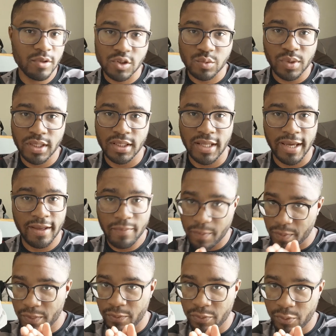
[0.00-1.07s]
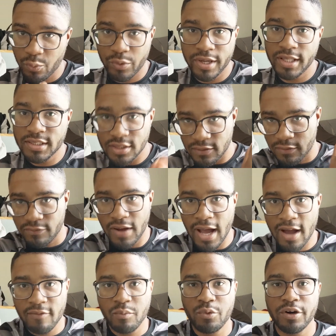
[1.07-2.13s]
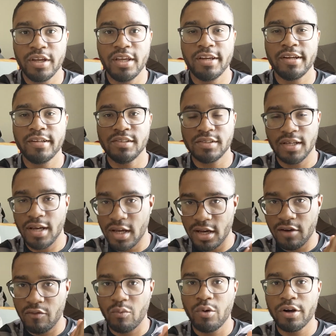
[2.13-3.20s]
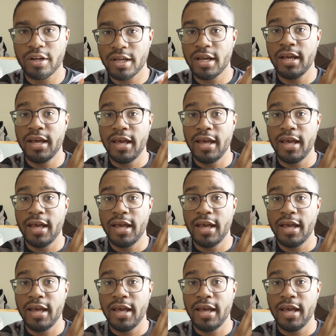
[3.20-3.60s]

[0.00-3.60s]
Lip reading: between like 3 to 5 more years of work